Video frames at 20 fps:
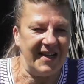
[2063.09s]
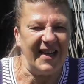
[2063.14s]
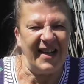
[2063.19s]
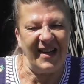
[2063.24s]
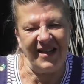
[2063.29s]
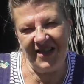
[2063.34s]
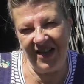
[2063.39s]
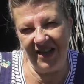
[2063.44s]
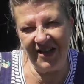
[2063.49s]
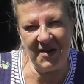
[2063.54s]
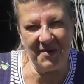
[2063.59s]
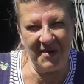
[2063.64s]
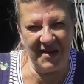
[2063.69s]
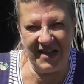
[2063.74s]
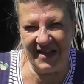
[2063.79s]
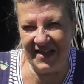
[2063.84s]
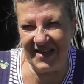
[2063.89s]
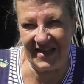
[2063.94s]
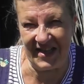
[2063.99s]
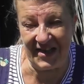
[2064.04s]
I'll tell you when
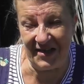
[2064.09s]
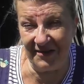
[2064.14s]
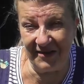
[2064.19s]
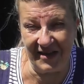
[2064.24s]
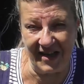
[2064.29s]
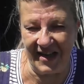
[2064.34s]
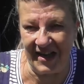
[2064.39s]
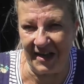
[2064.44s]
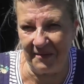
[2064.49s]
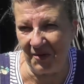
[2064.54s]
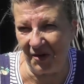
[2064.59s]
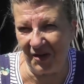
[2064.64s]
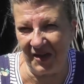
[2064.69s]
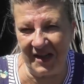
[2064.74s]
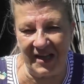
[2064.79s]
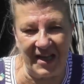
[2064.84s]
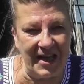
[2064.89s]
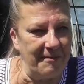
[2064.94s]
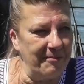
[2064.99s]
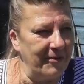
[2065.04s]
I see you then. I'm not going
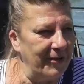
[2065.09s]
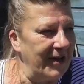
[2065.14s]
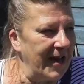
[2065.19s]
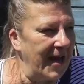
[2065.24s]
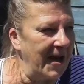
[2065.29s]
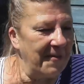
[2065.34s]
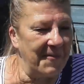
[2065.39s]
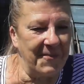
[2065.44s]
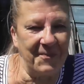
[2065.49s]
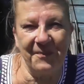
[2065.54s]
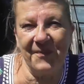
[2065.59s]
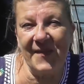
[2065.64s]
to keep you now.